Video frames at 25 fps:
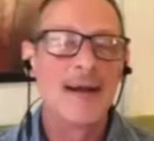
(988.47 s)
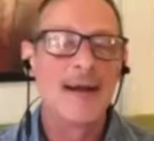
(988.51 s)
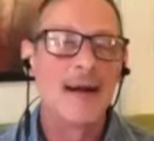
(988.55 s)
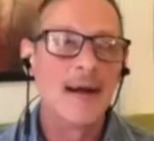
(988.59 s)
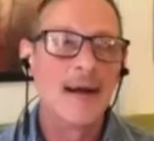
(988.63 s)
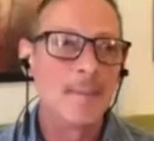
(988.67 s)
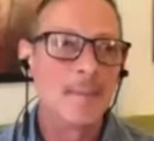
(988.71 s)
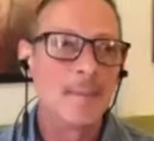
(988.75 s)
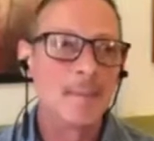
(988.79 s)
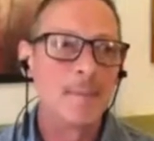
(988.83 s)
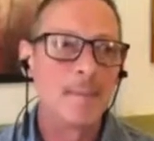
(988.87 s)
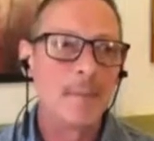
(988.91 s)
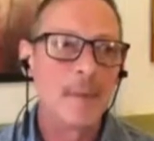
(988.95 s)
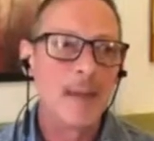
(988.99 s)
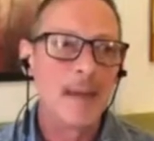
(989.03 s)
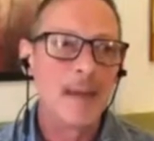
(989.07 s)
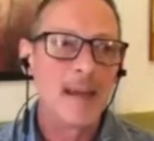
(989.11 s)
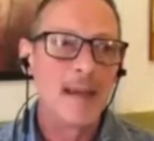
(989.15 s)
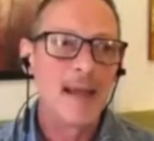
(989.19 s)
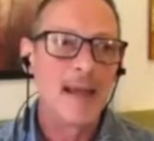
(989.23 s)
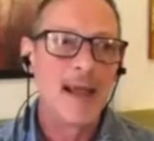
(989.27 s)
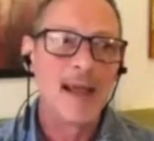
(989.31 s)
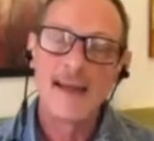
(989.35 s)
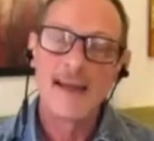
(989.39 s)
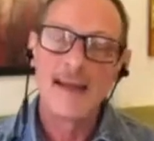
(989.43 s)
And
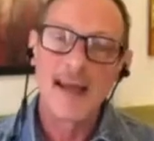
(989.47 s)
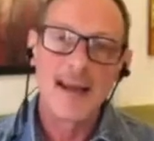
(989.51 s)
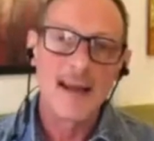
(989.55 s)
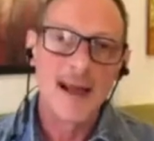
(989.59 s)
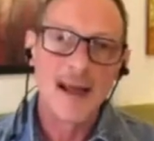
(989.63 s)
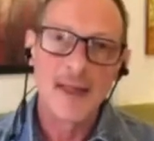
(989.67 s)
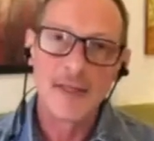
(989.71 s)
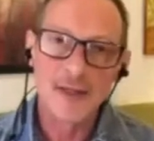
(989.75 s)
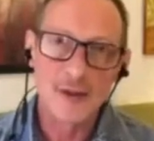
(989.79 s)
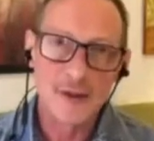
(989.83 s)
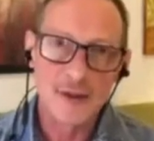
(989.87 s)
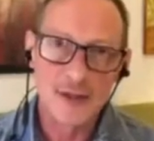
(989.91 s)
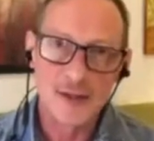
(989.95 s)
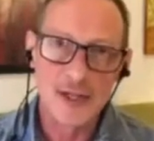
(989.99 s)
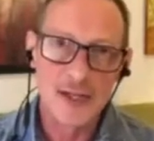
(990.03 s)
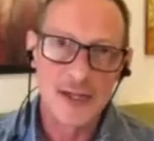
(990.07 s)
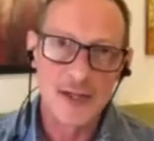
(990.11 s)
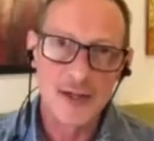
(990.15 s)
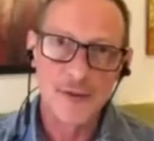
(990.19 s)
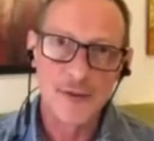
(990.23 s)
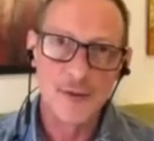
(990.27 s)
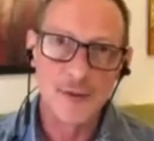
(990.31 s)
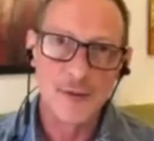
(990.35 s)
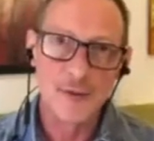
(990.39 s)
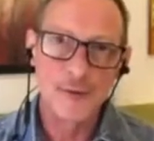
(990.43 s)
yet a
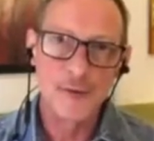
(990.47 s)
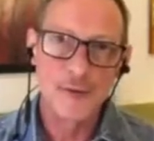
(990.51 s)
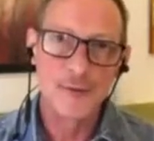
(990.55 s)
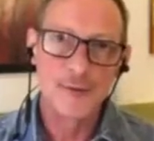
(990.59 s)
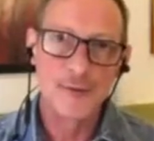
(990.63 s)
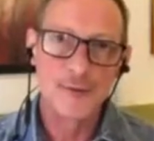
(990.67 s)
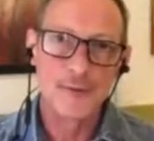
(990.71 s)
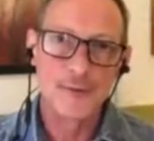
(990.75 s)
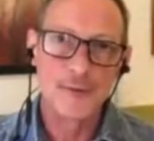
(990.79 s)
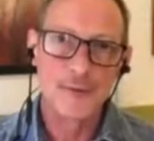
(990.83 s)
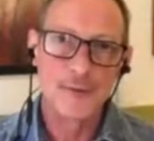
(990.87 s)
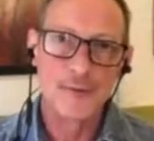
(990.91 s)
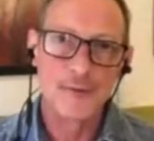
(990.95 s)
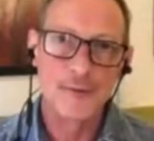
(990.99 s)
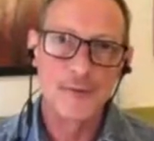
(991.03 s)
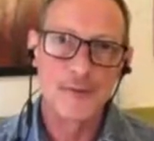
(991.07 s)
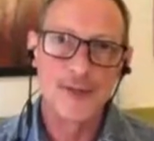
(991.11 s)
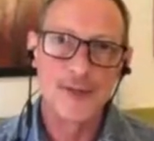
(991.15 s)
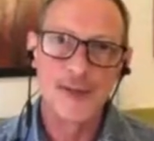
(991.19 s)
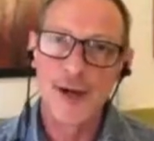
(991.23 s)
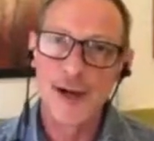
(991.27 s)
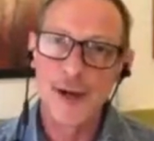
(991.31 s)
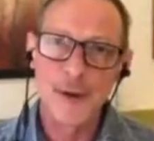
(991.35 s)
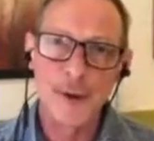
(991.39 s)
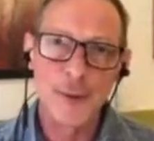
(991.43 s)
13-year-old
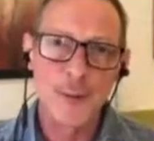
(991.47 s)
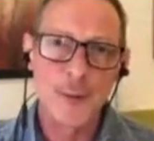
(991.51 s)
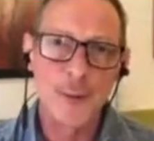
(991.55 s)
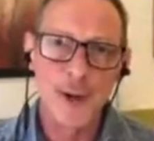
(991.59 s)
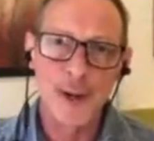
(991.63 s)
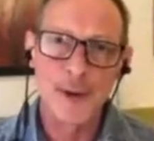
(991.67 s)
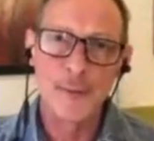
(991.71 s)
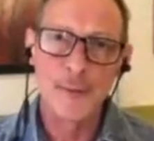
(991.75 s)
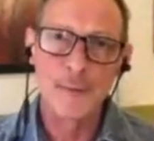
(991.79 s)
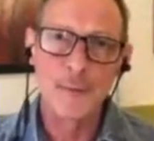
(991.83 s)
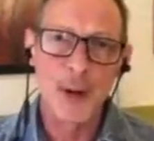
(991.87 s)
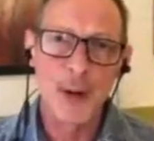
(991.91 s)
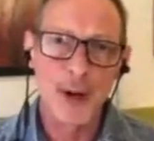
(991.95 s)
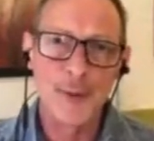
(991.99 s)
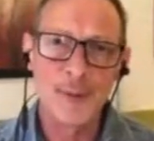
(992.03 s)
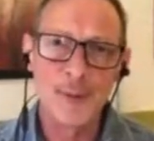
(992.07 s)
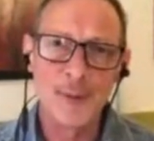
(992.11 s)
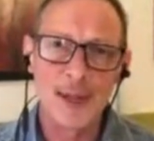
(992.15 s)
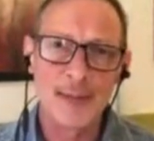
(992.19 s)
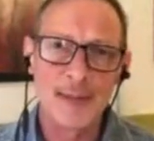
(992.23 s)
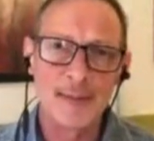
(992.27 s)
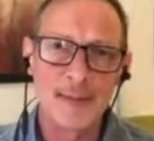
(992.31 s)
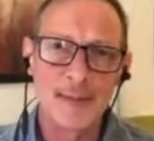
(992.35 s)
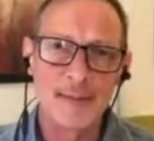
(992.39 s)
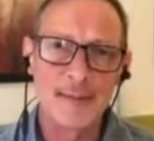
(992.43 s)
young queer
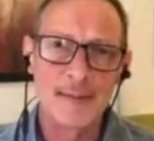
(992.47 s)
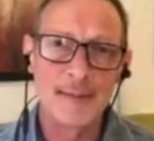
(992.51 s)
poet